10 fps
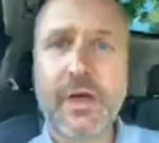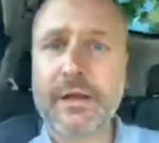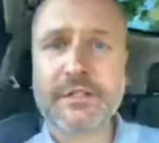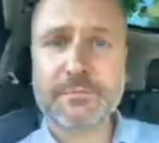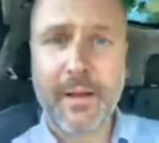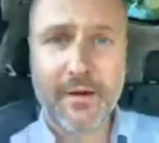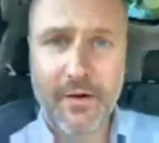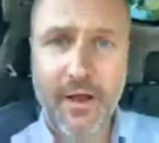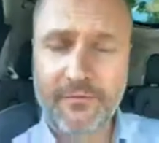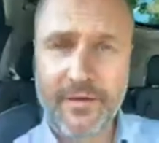not inspire
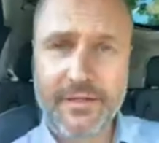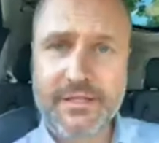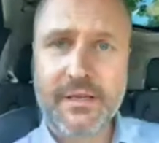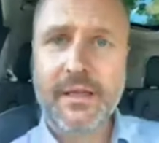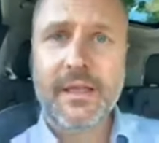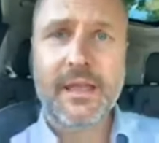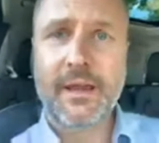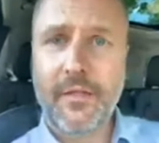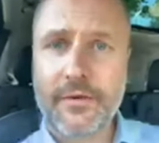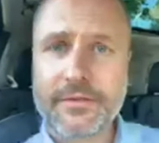confidence
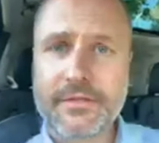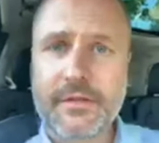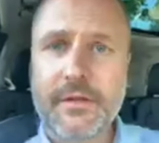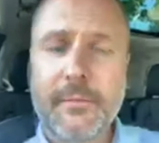in others.